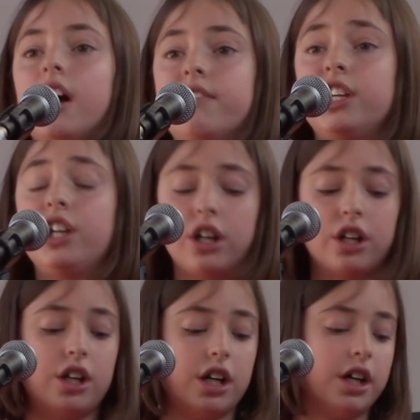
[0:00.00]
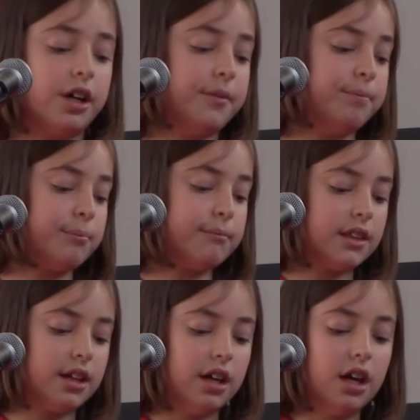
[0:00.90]
of a Young Girl.
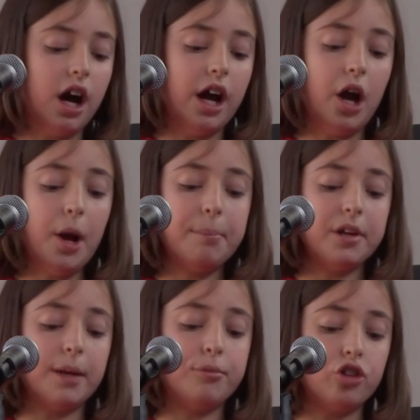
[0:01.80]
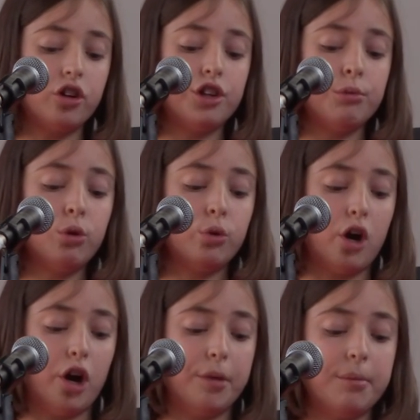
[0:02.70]
I hope and I'm sure you all
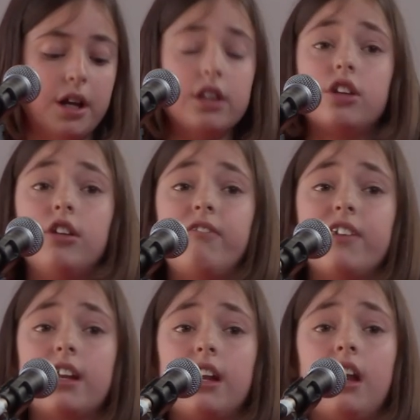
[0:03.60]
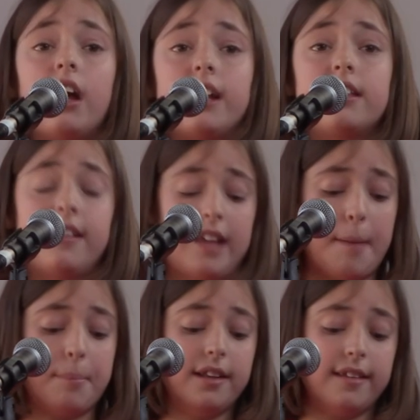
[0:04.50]
hope that nothing like this
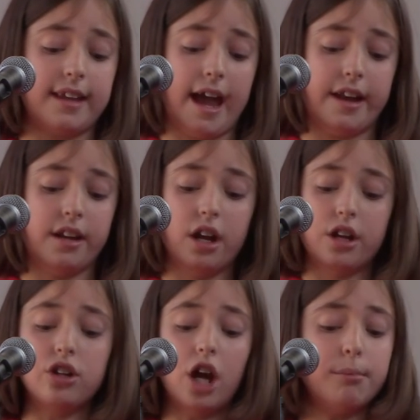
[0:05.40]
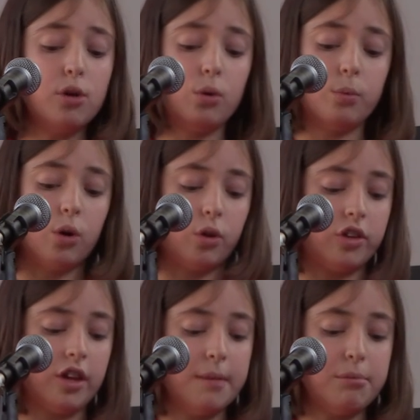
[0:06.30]
happens again. No more wars,
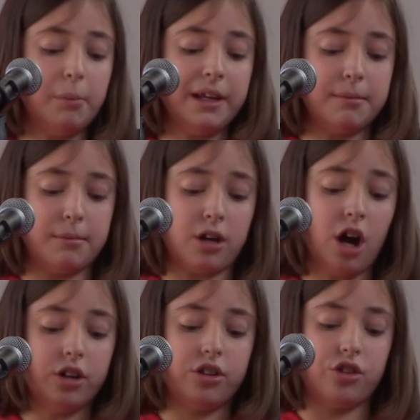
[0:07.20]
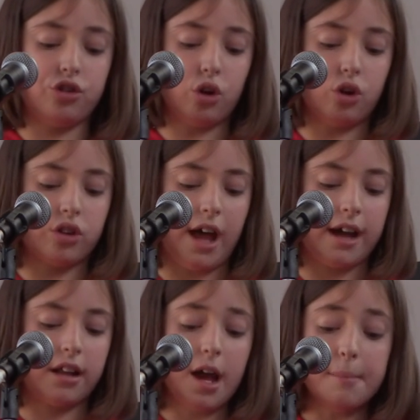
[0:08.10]
but we can't assure
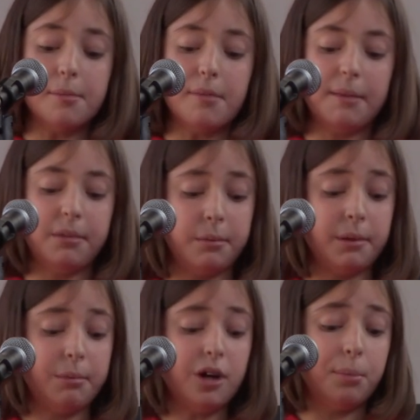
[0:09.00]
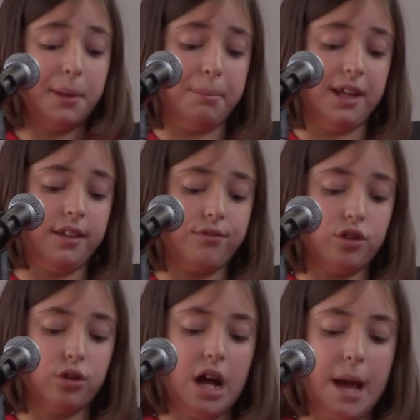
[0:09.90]
that. But maybe we will be
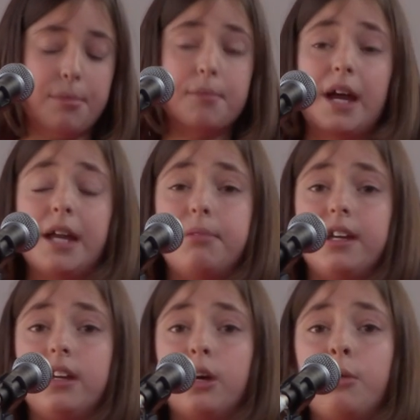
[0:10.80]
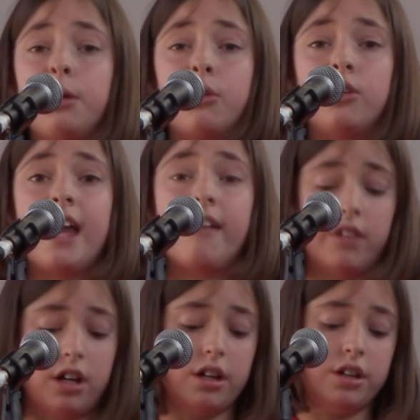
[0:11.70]
peaceful, but maybe we will
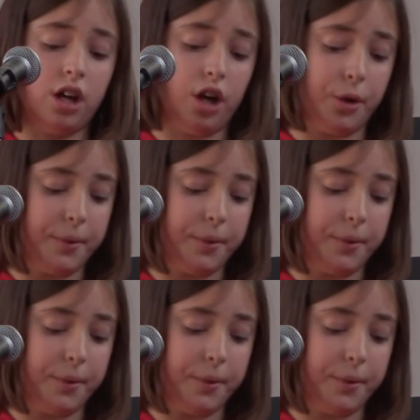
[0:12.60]
never know.